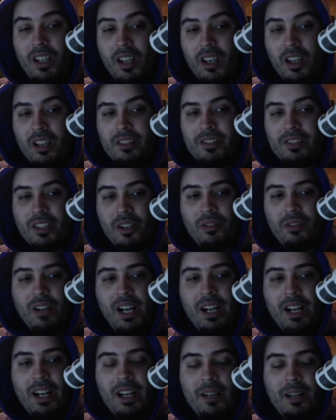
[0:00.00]
So
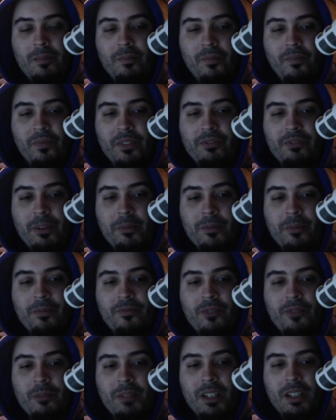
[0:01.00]

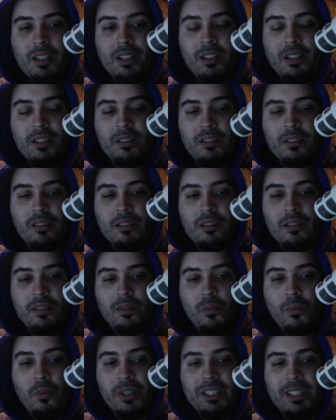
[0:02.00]
from a
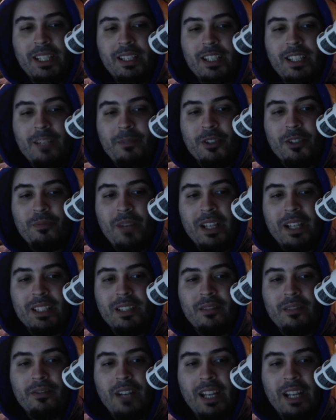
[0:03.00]
what they did
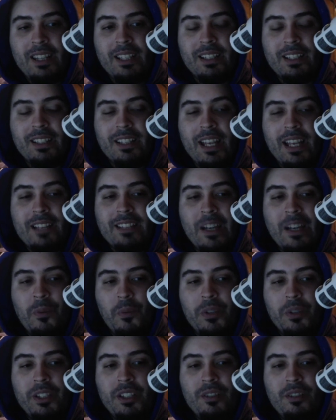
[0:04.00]
perspective, I think the decks that
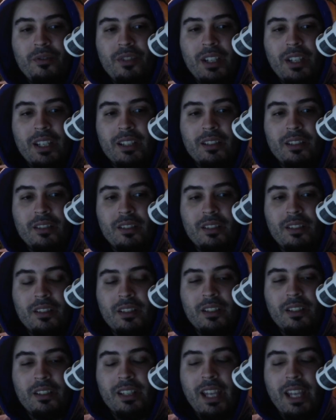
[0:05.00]
would use it
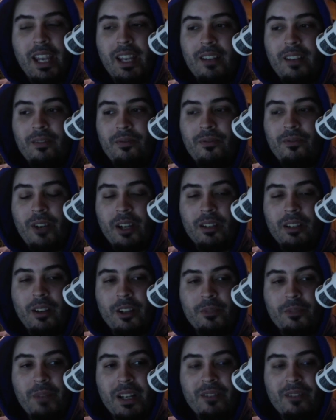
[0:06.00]
could gain very
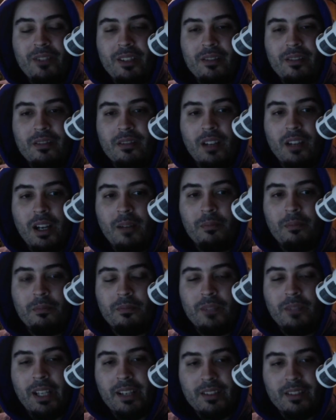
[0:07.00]
large benefits.
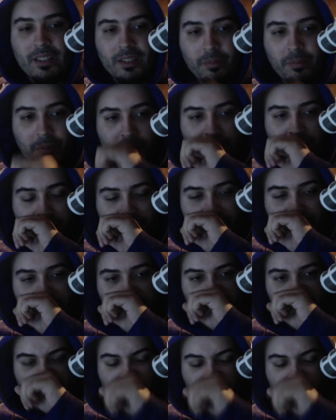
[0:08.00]
Like I said, the Poro stuff